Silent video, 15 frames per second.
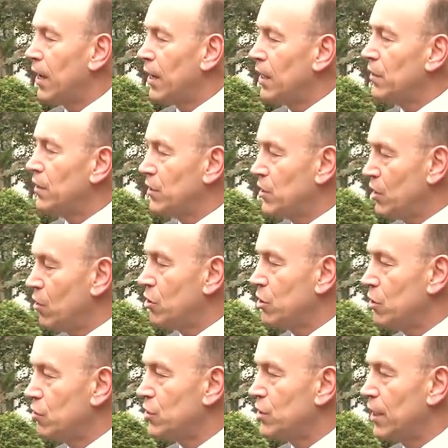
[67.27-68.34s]
in the Tier
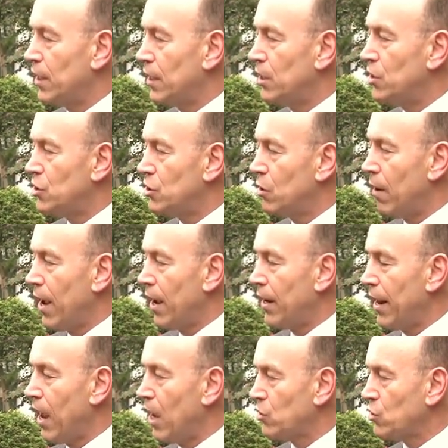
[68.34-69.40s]
2 cities, you
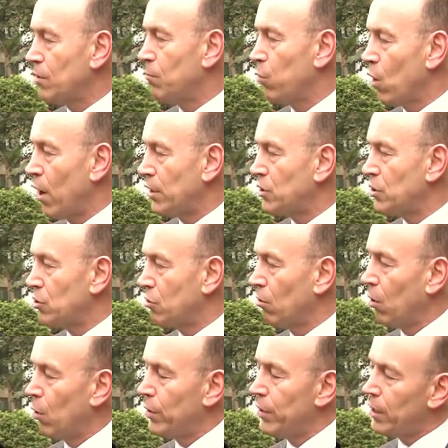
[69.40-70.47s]
had housing prices
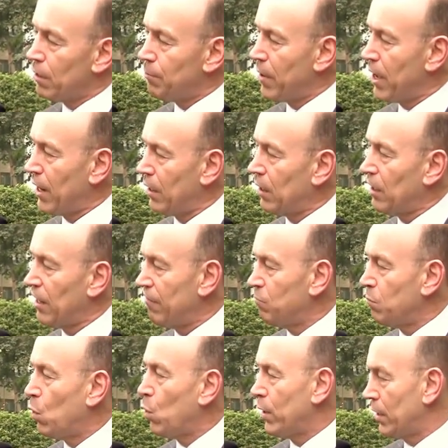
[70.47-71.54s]
growing at about
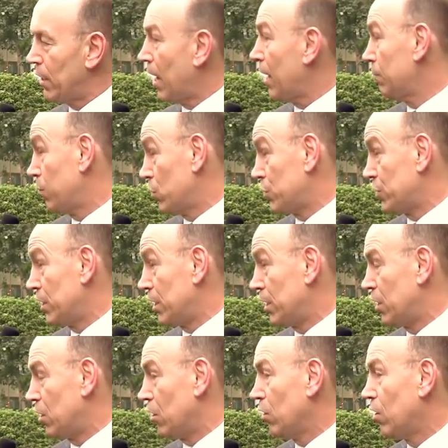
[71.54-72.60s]
11.9% a
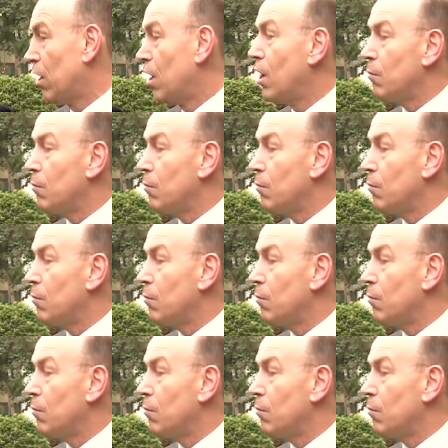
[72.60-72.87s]
year,